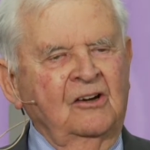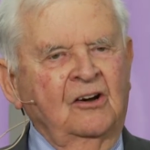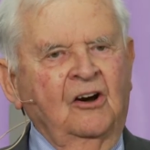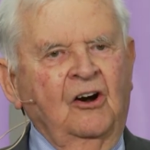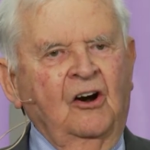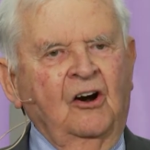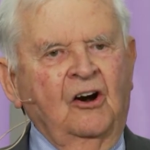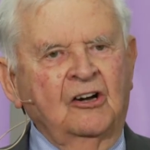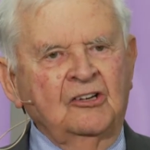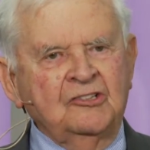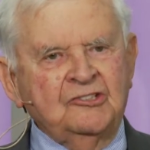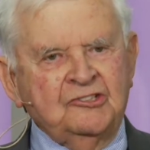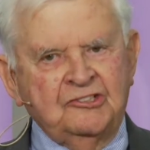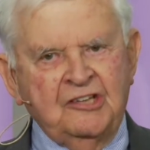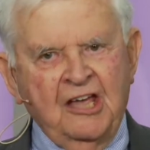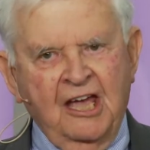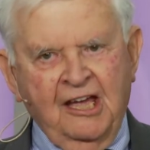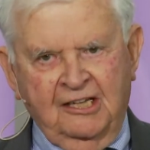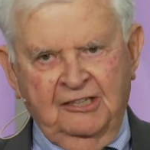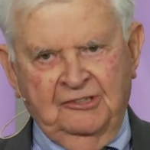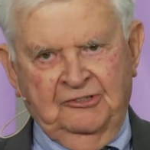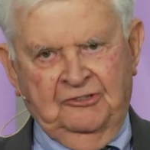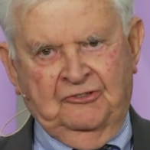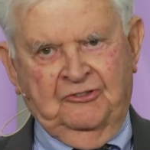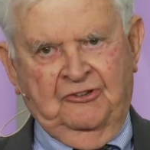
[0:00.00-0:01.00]
or
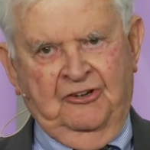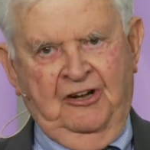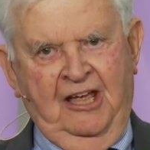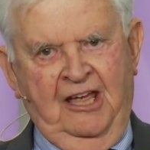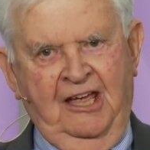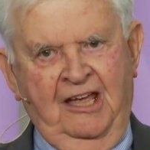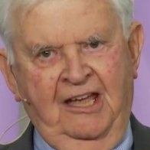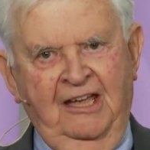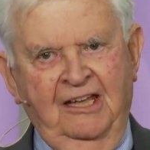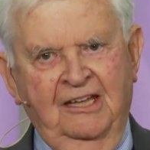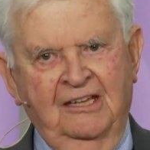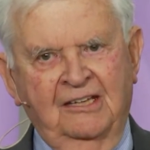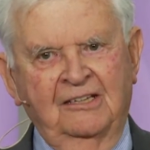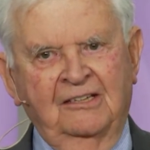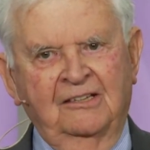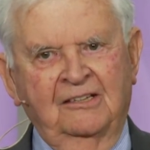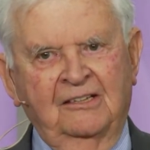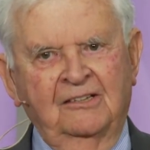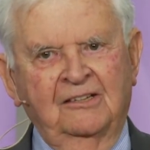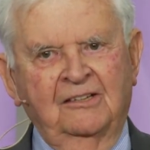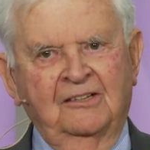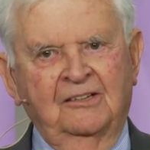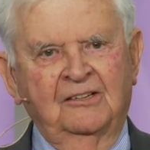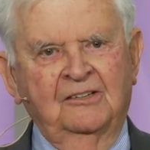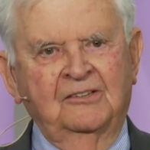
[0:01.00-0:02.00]
secondary
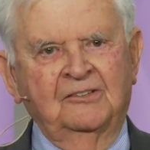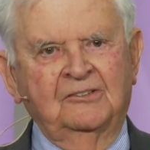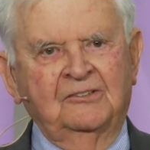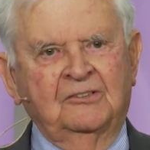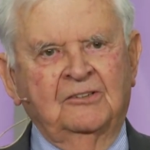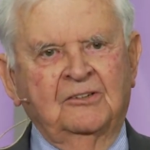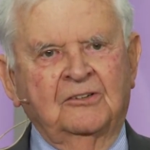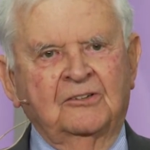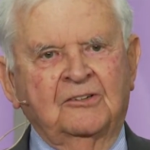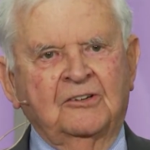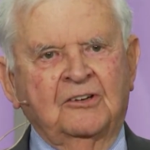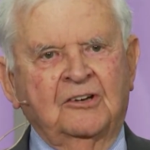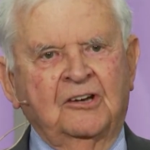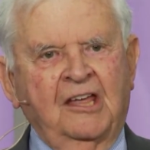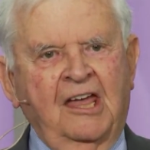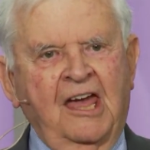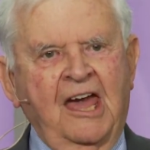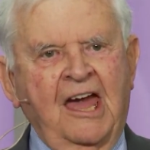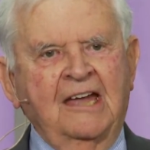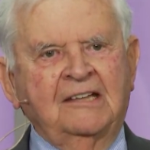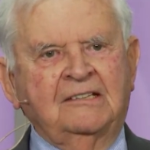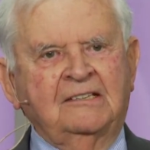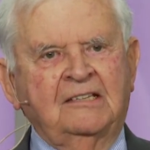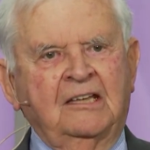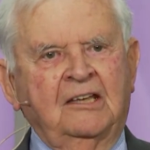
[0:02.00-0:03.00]
to
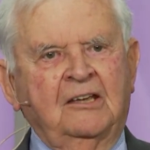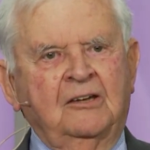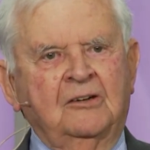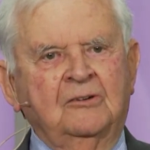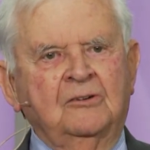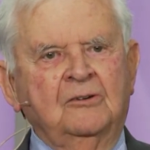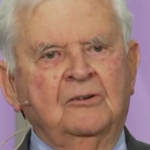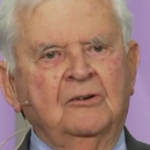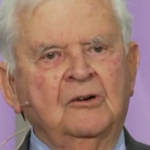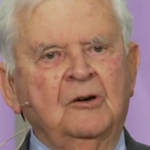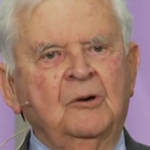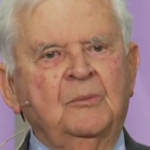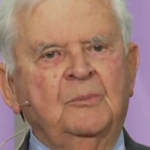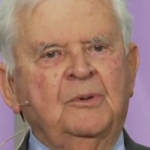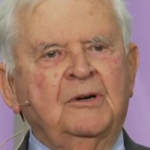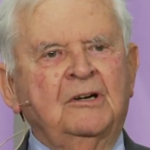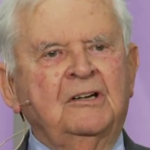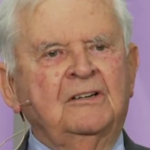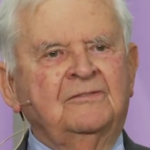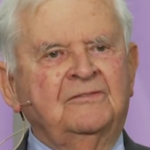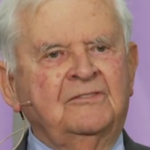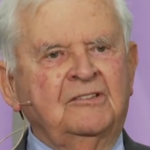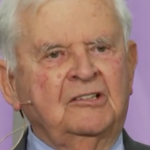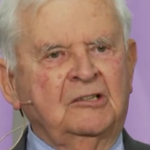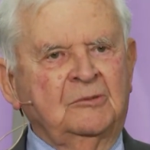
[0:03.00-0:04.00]
creatio
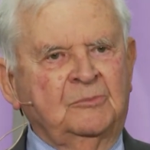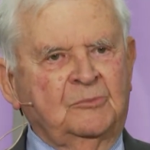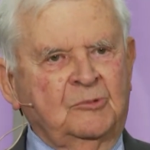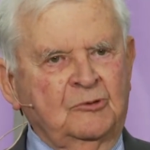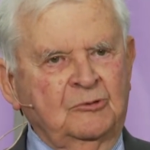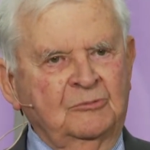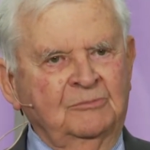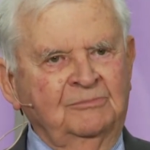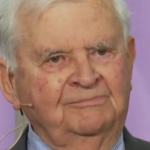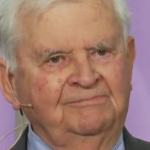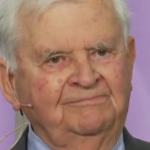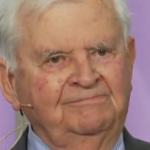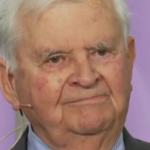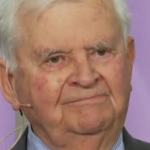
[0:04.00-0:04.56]
per verbum?